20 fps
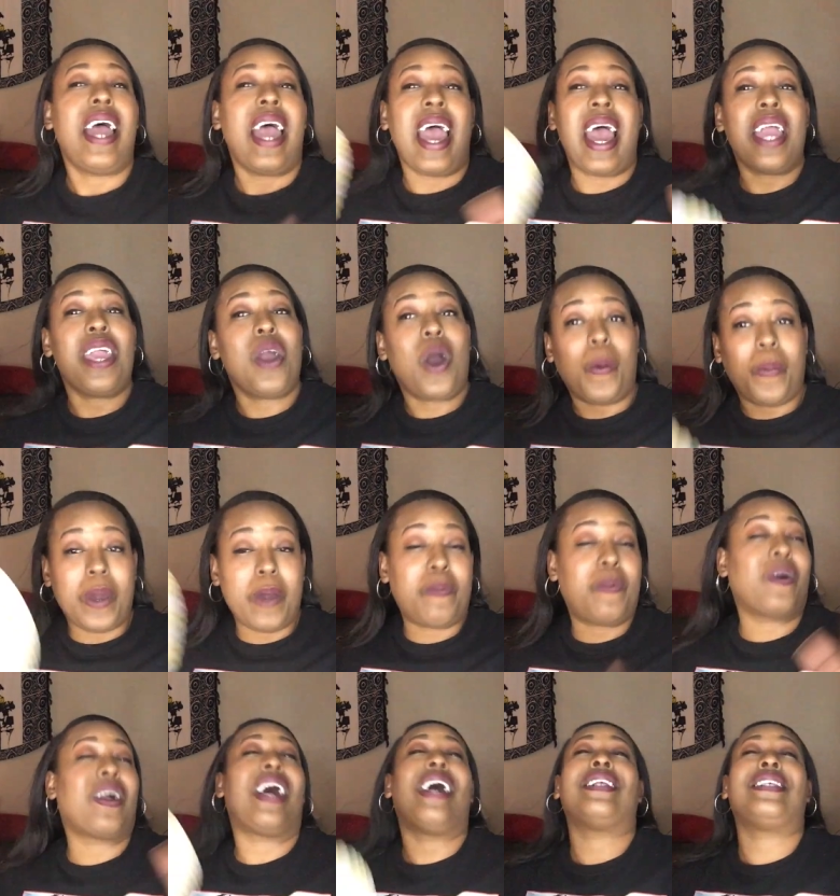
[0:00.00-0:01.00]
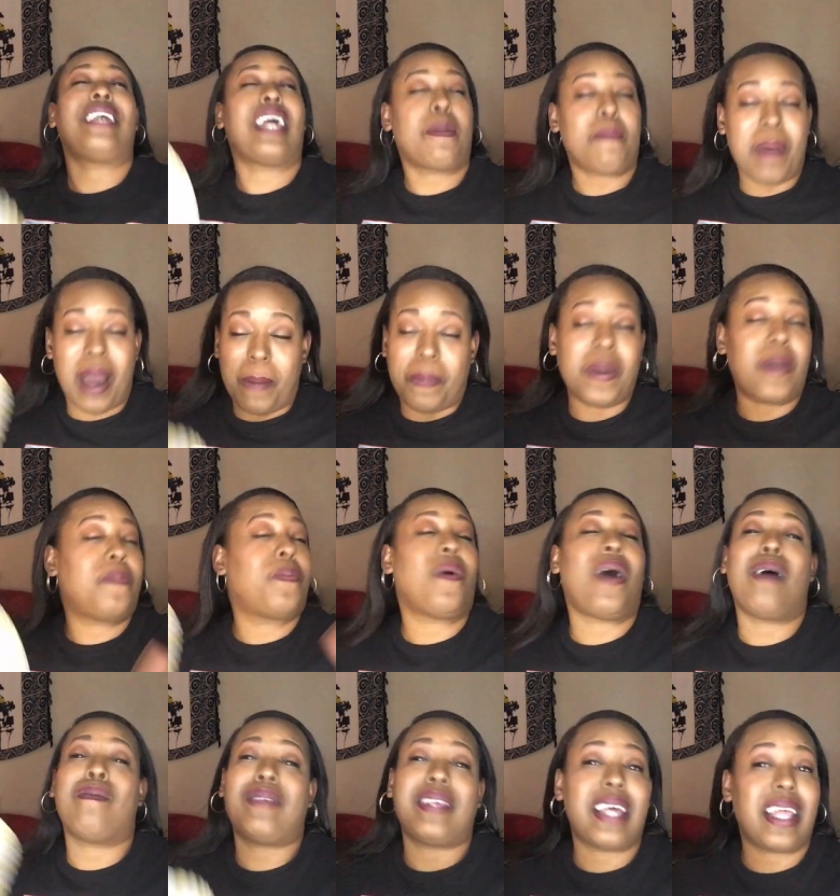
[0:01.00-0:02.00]
Have your people contact my people.
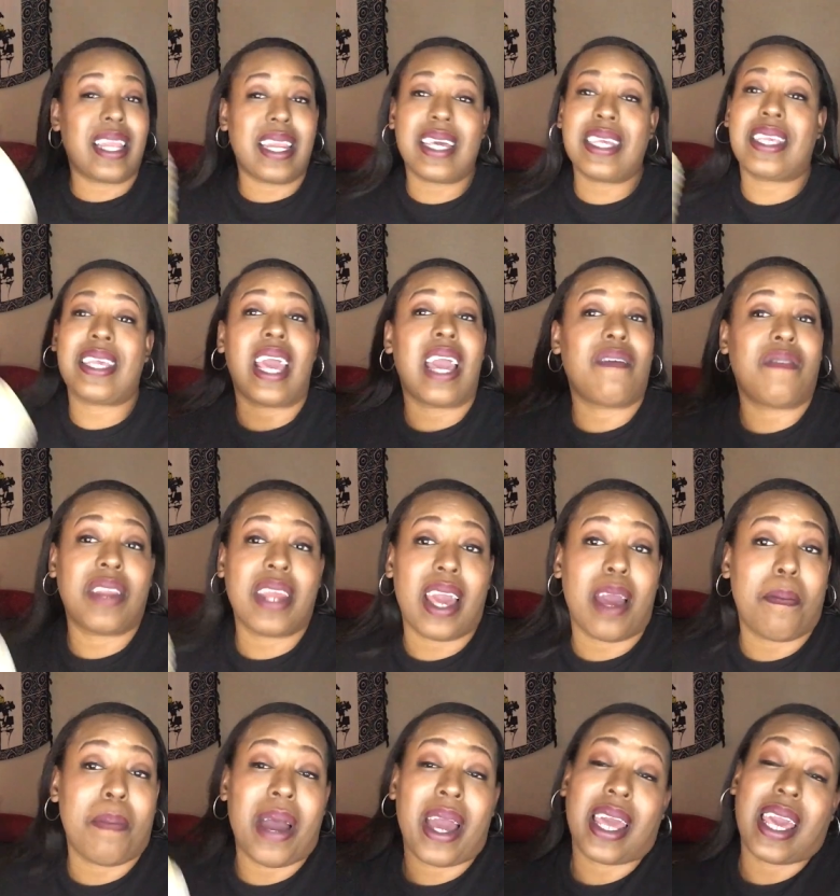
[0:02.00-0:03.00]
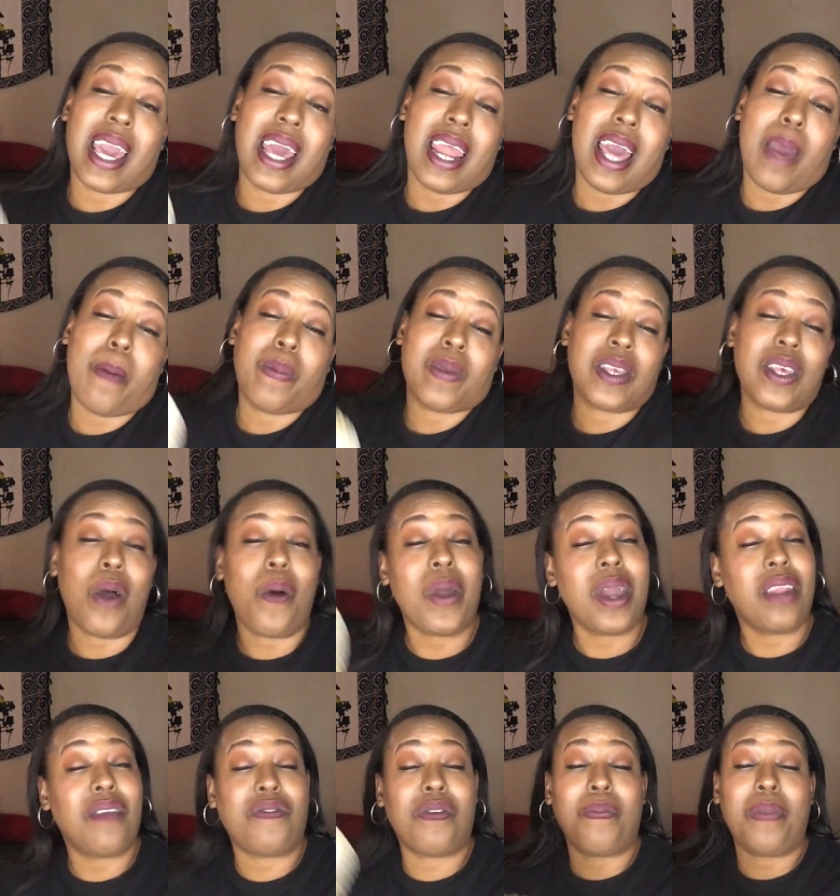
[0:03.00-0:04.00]
I'm selling these to every damn body. And the episode
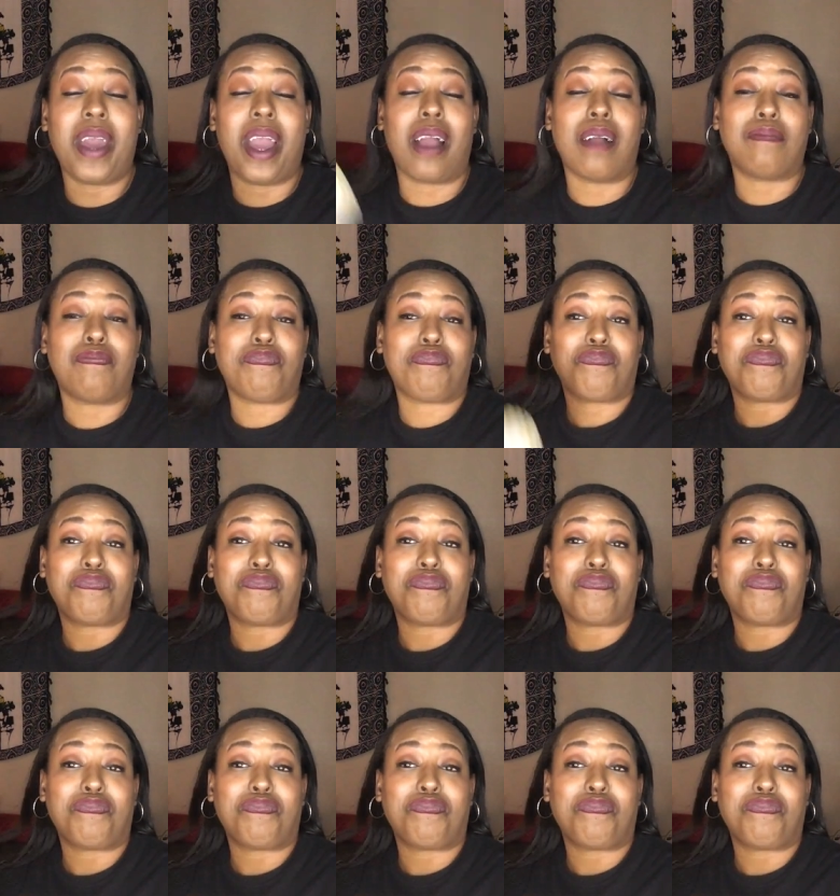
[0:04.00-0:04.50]
ended from there.